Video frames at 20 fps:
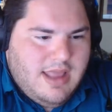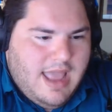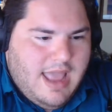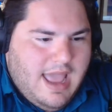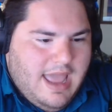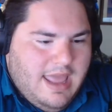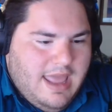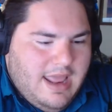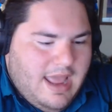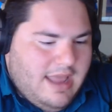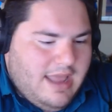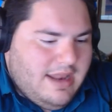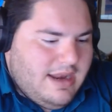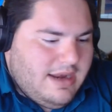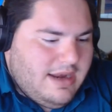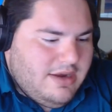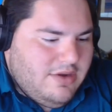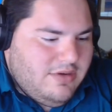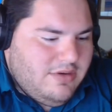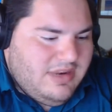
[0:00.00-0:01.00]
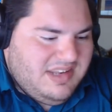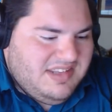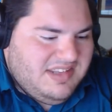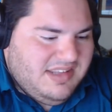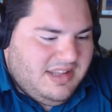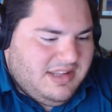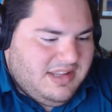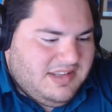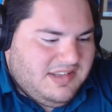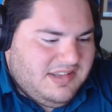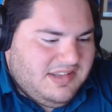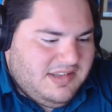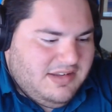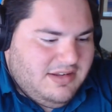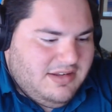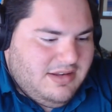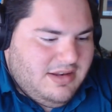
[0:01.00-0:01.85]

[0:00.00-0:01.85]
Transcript: I noticed this.